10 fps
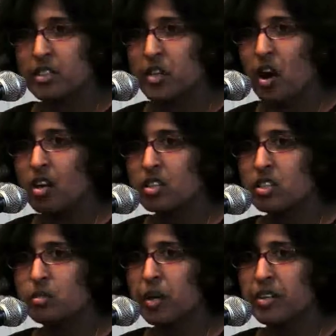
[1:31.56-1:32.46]

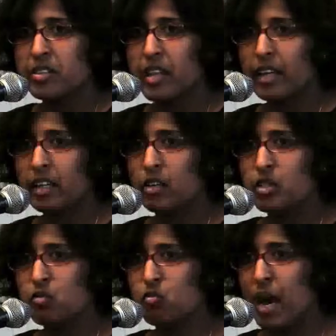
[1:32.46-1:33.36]
Disheartened by
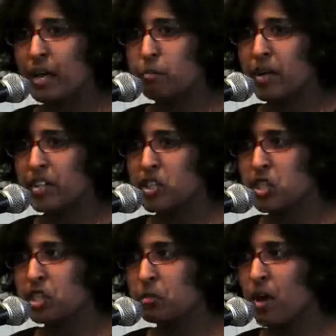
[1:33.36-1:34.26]
cyclones and rat
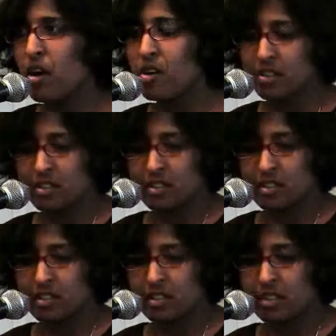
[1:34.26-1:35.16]
bites, she
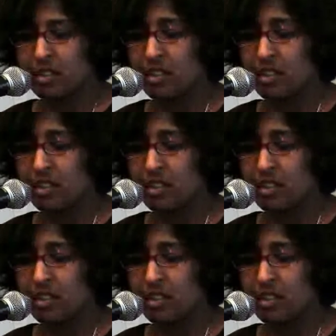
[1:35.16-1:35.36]
departs.